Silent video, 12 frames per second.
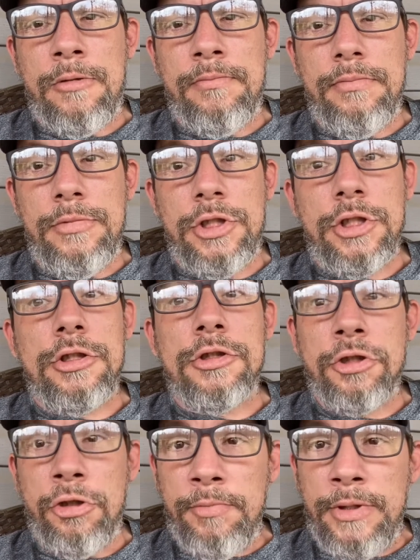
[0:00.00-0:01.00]
just
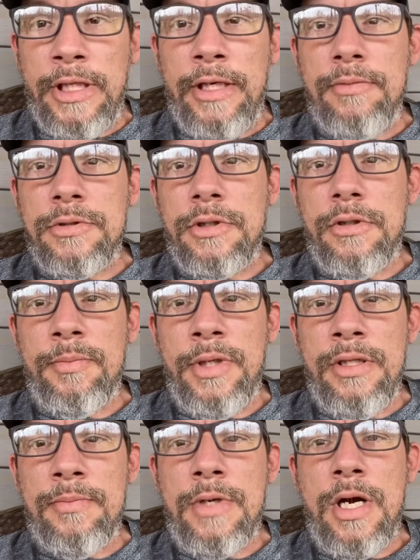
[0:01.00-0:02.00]
assuming that it was going to be
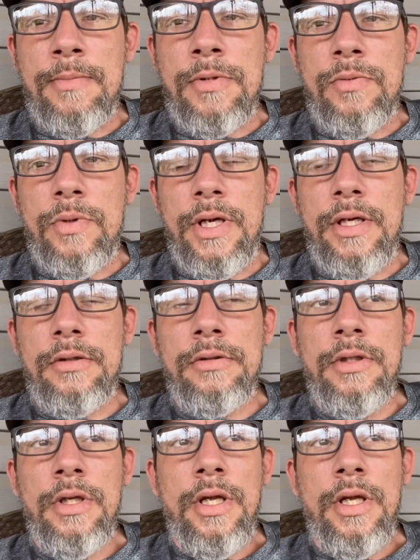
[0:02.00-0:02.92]
the mama. Well,